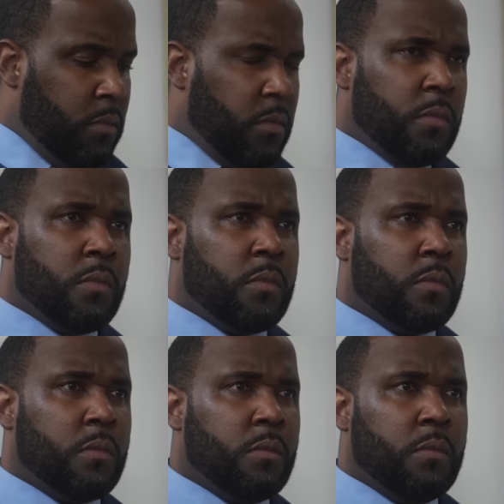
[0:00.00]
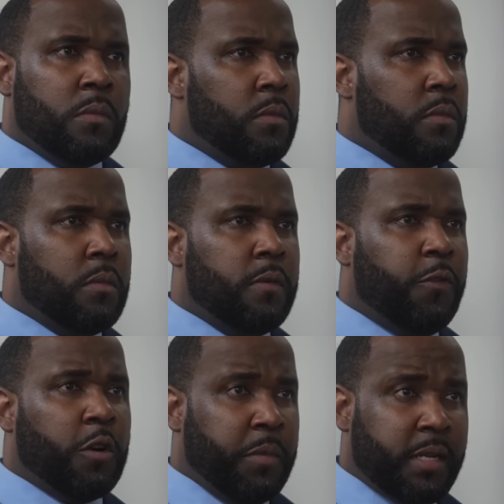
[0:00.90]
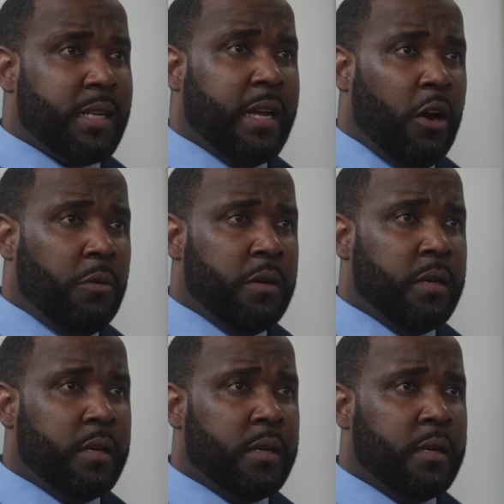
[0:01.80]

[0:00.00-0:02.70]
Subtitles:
The interview dude, 40 minutes late, are we?